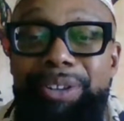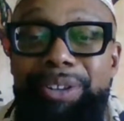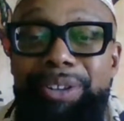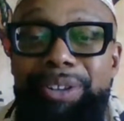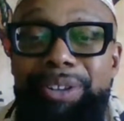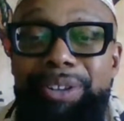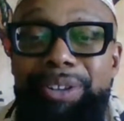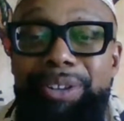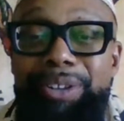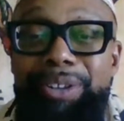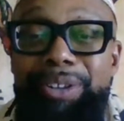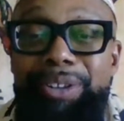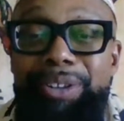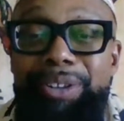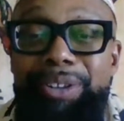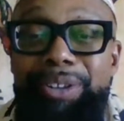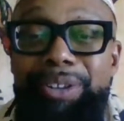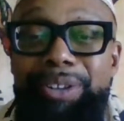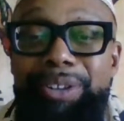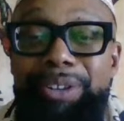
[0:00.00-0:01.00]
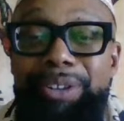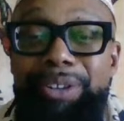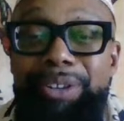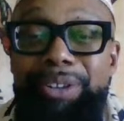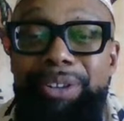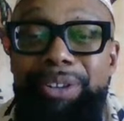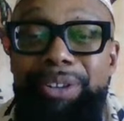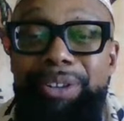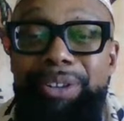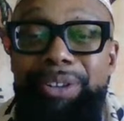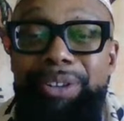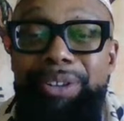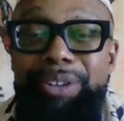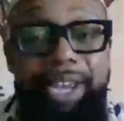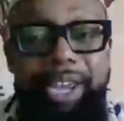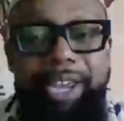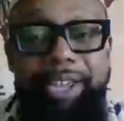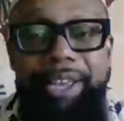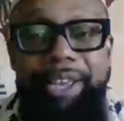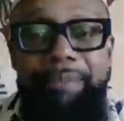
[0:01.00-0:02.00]
I want to
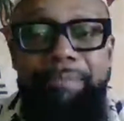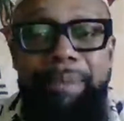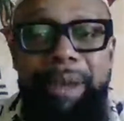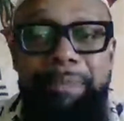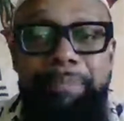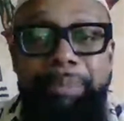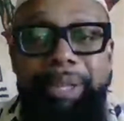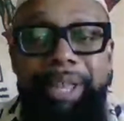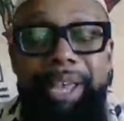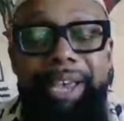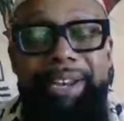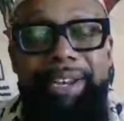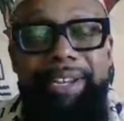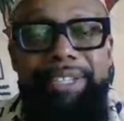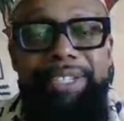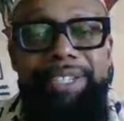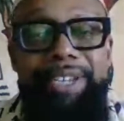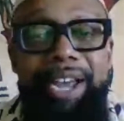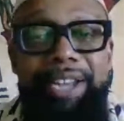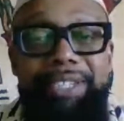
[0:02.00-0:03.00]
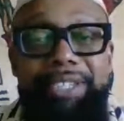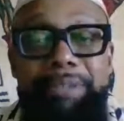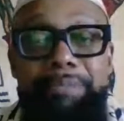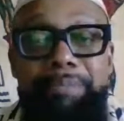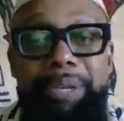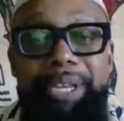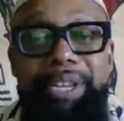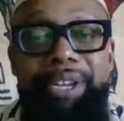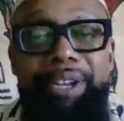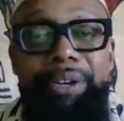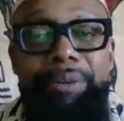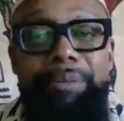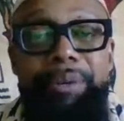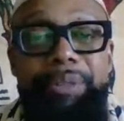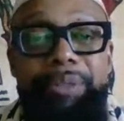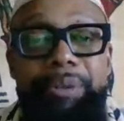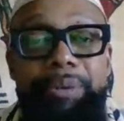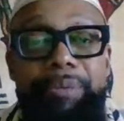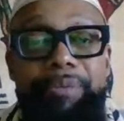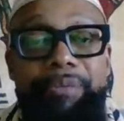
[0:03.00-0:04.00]
say that my plan is not to be here with
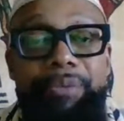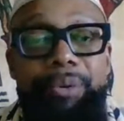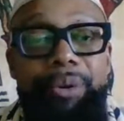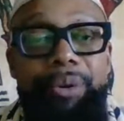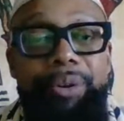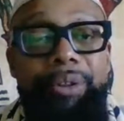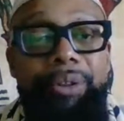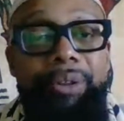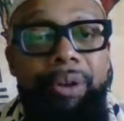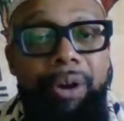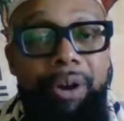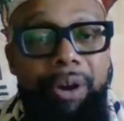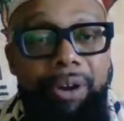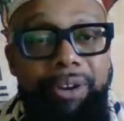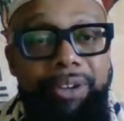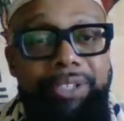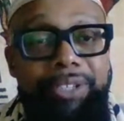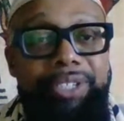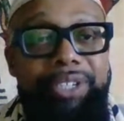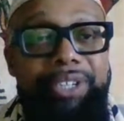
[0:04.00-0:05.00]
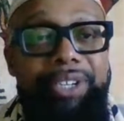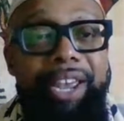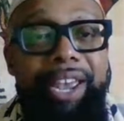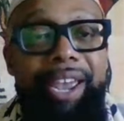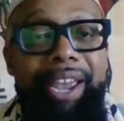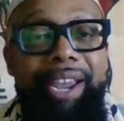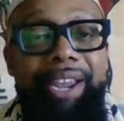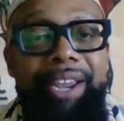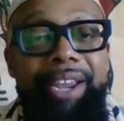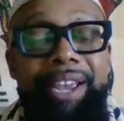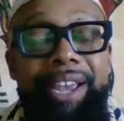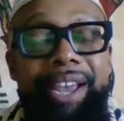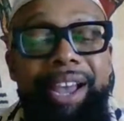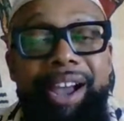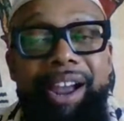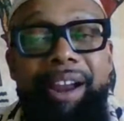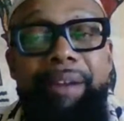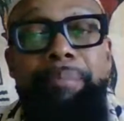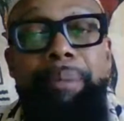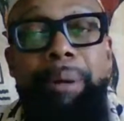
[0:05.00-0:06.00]
you for long today.
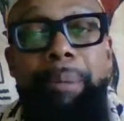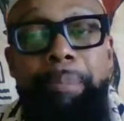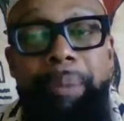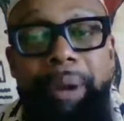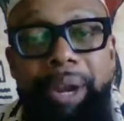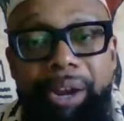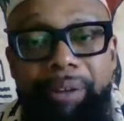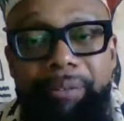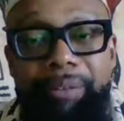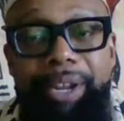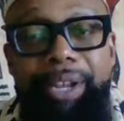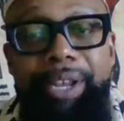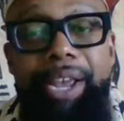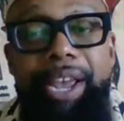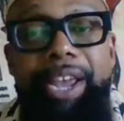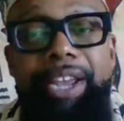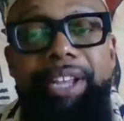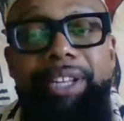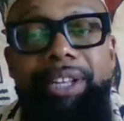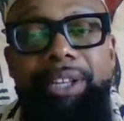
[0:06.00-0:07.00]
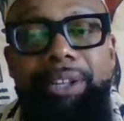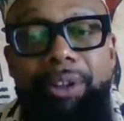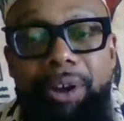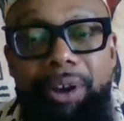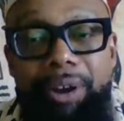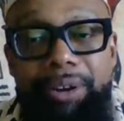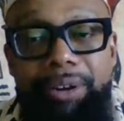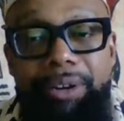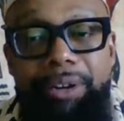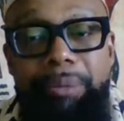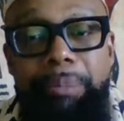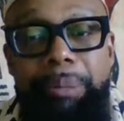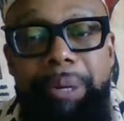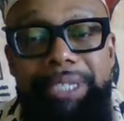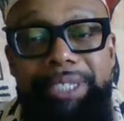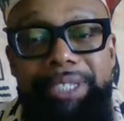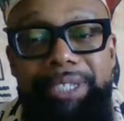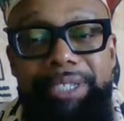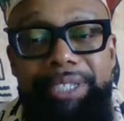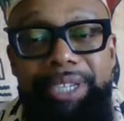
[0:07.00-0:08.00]
I'm preparing a longer
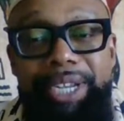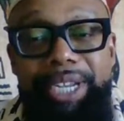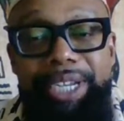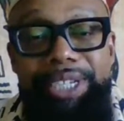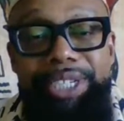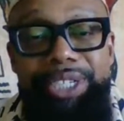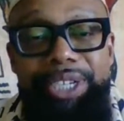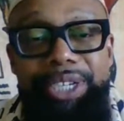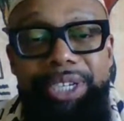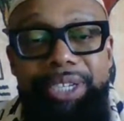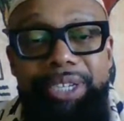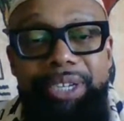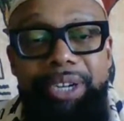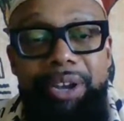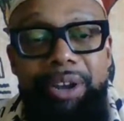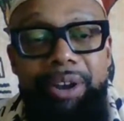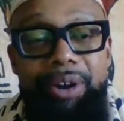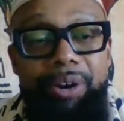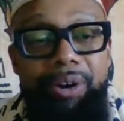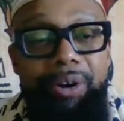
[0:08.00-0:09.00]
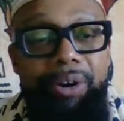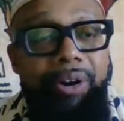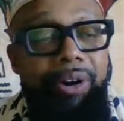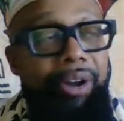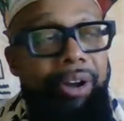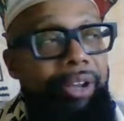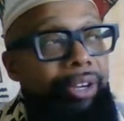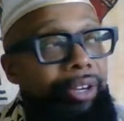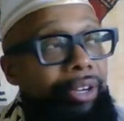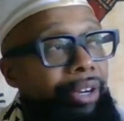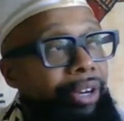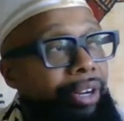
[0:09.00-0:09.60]
presentation on